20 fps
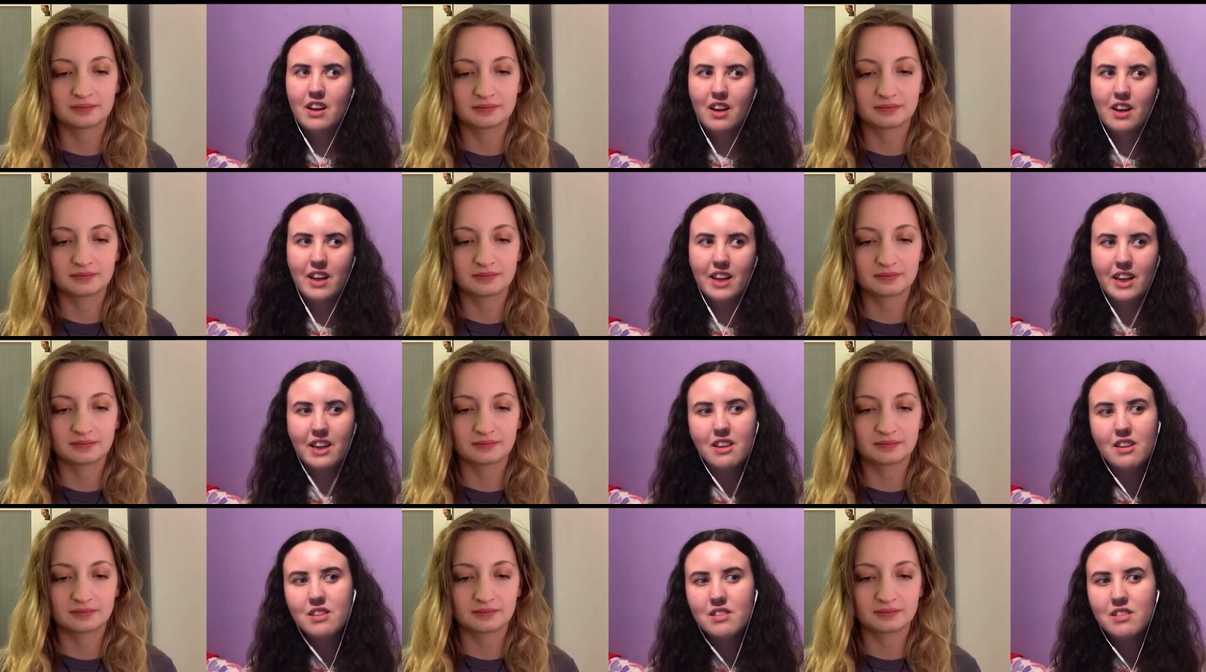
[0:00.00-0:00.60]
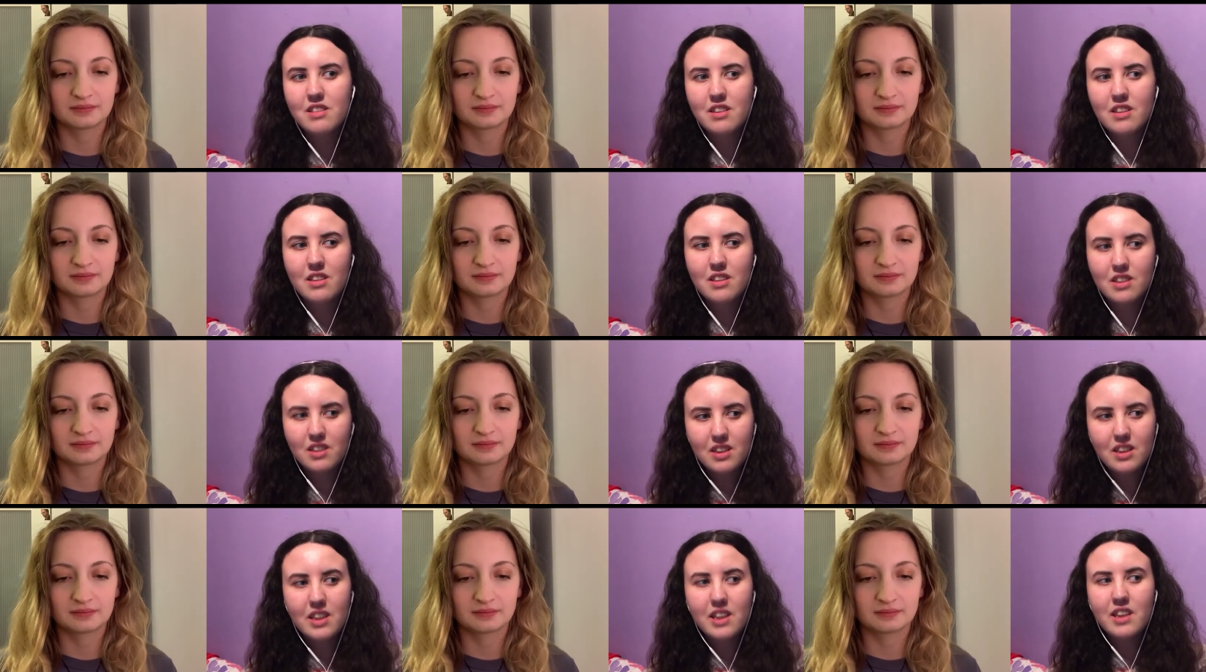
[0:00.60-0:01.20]
Speaker 1: Annalise
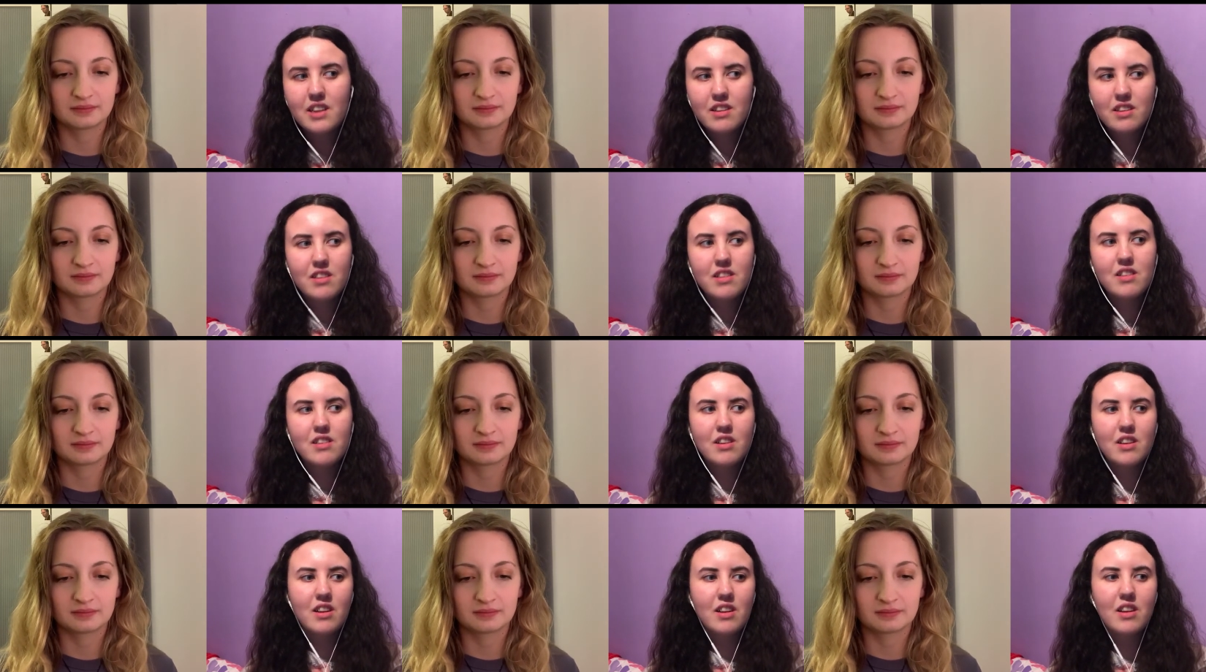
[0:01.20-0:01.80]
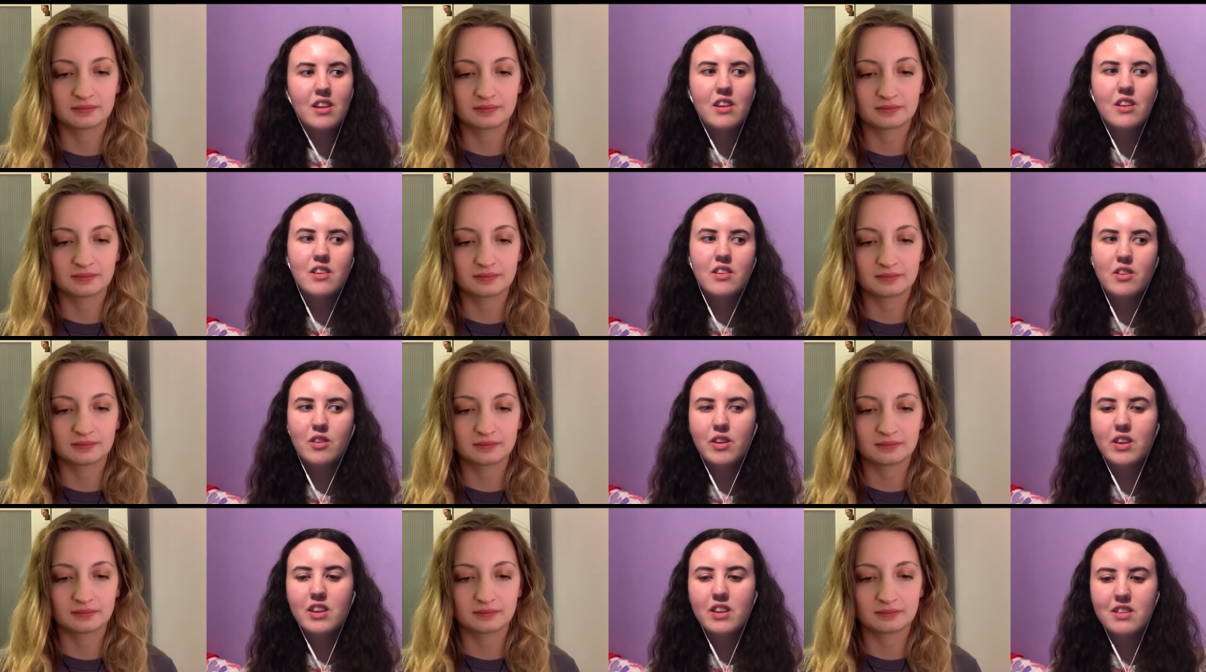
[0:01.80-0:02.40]
is
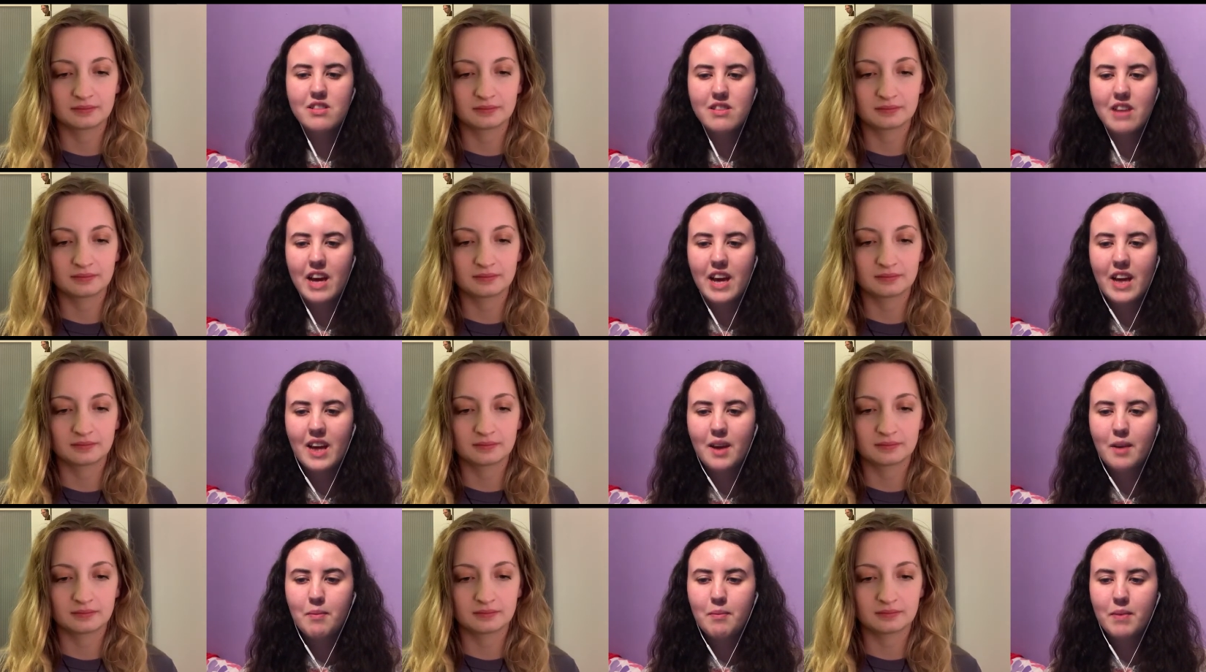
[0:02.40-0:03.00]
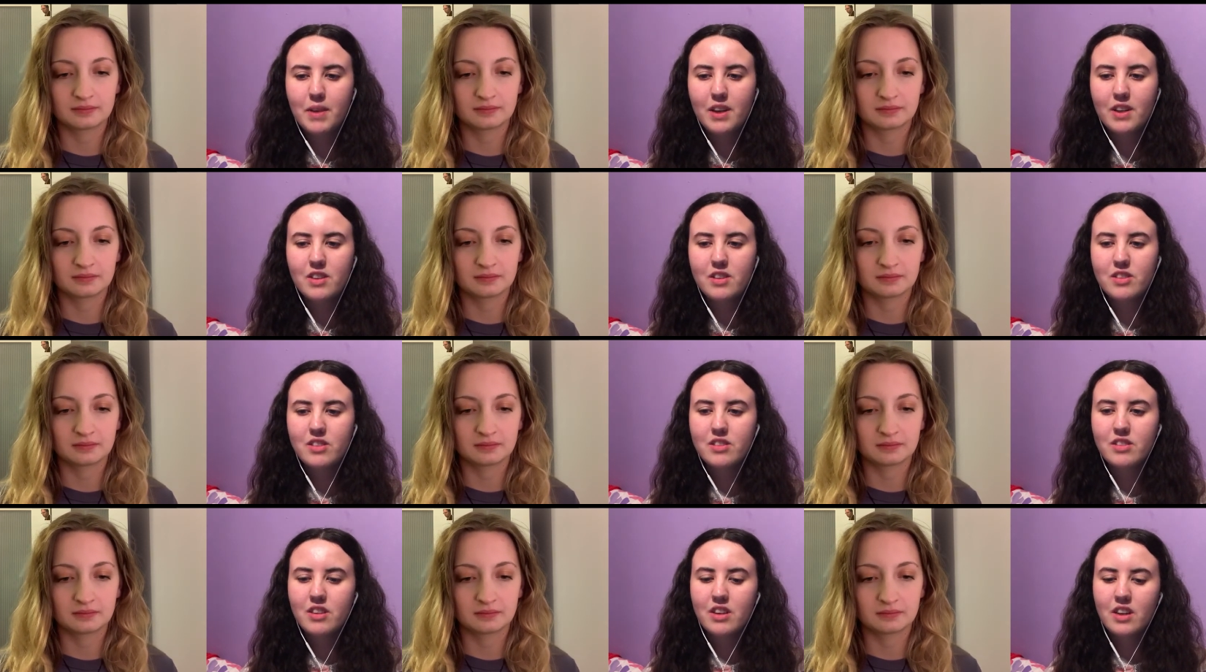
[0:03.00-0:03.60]
doing the same
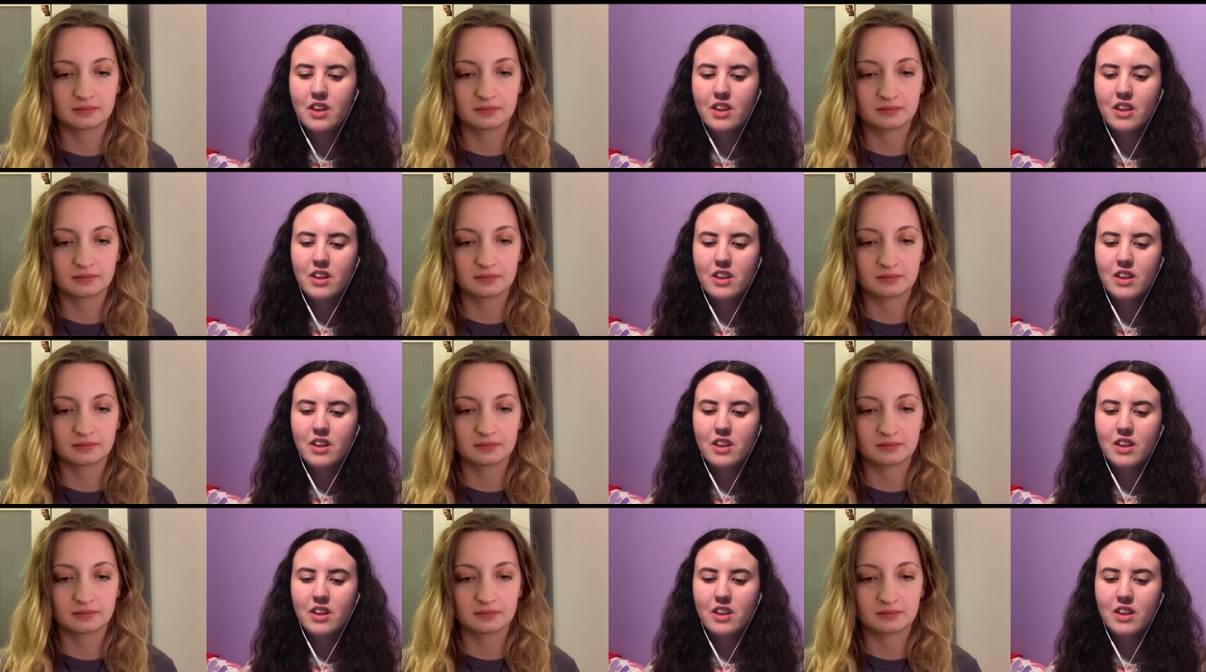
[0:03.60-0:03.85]
because